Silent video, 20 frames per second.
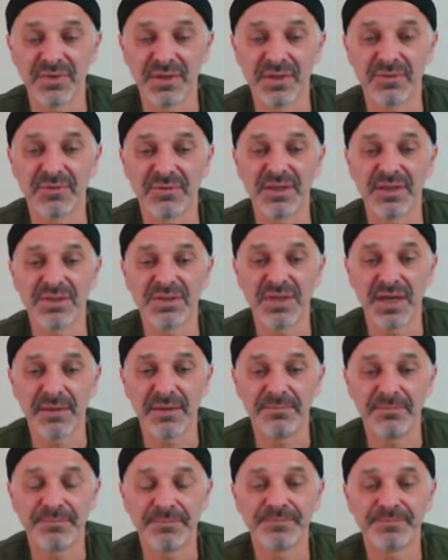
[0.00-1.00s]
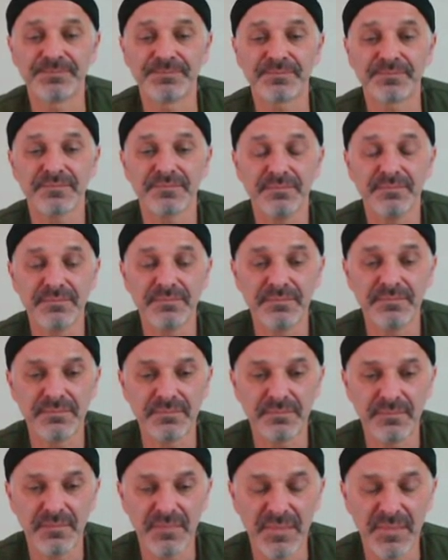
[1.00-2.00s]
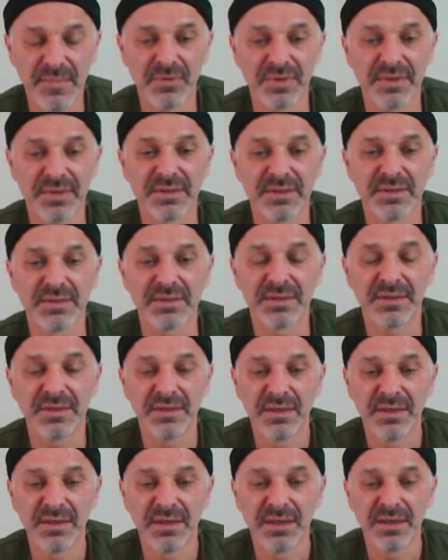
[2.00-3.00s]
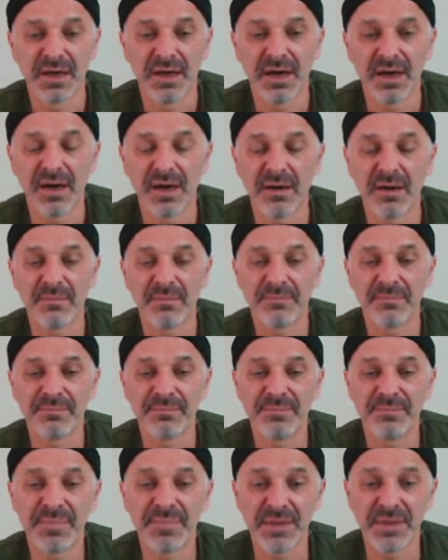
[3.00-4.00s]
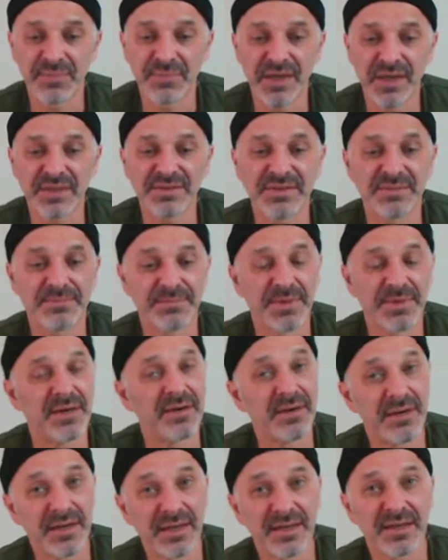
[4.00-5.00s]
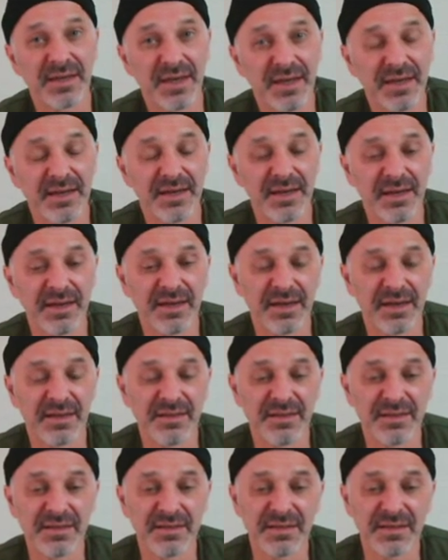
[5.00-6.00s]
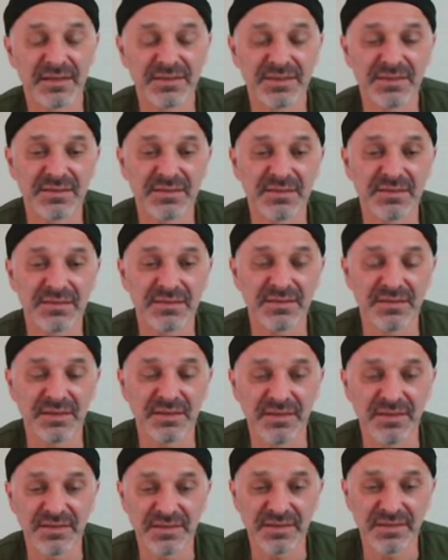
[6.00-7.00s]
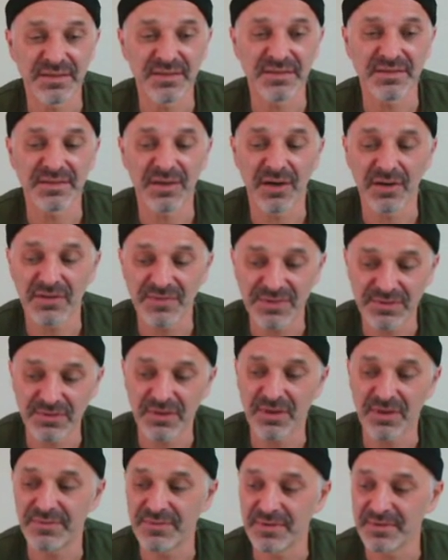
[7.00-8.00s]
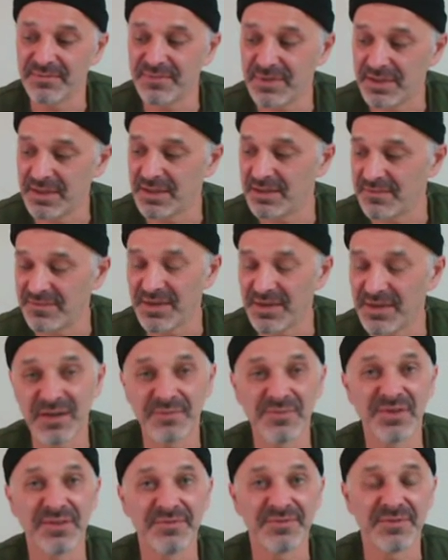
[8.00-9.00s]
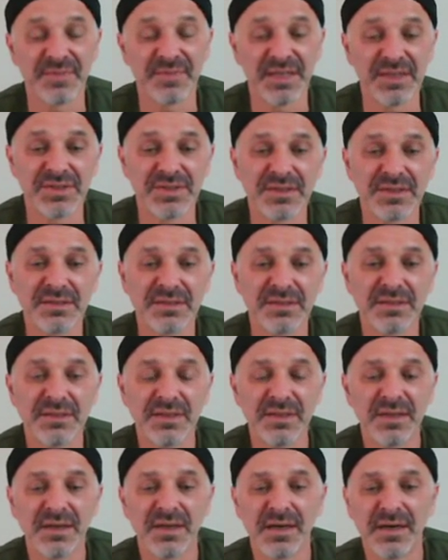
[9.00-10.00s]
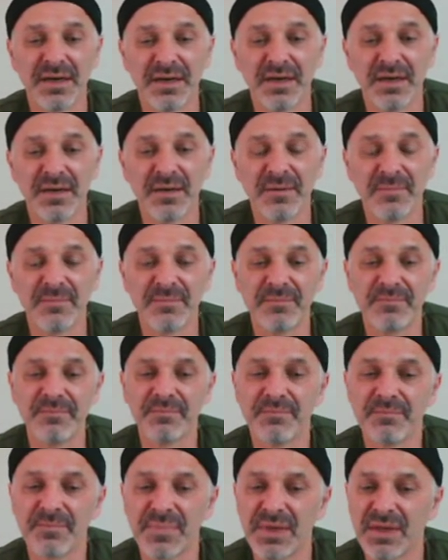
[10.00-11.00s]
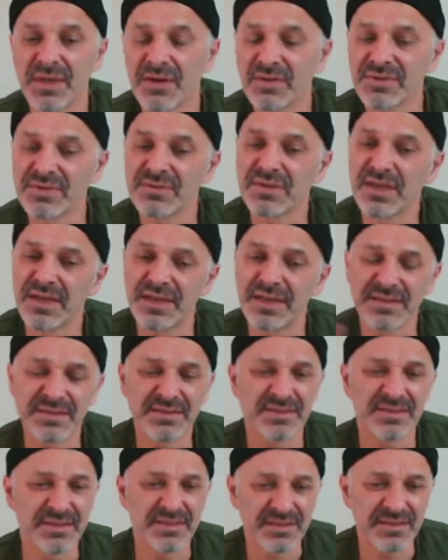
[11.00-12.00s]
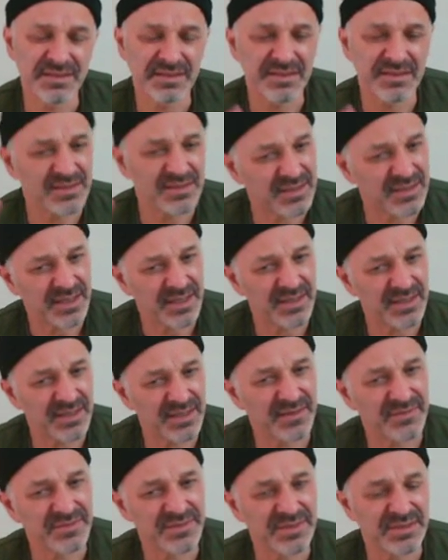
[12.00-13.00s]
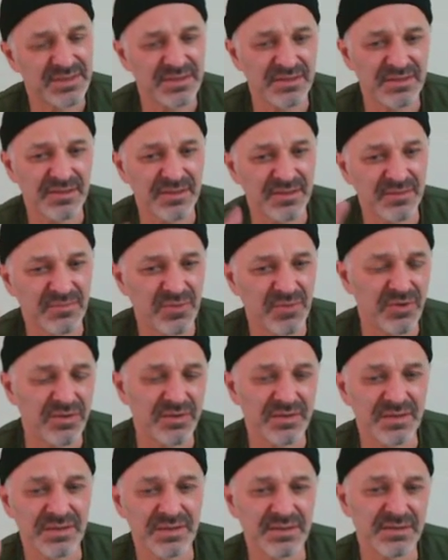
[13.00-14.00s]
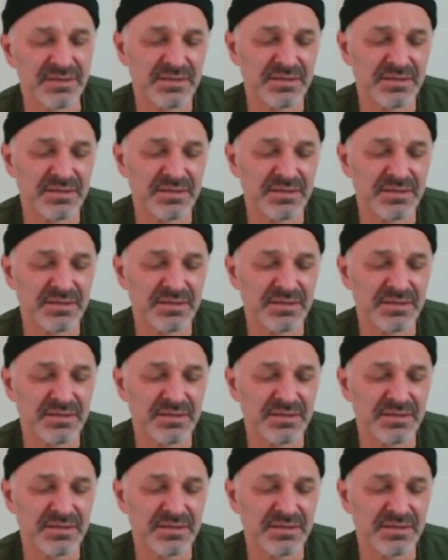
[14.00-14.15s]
great job with it. Peak prosperity, I think is also offering very invaluable information. But he also kind of delves into a little more of the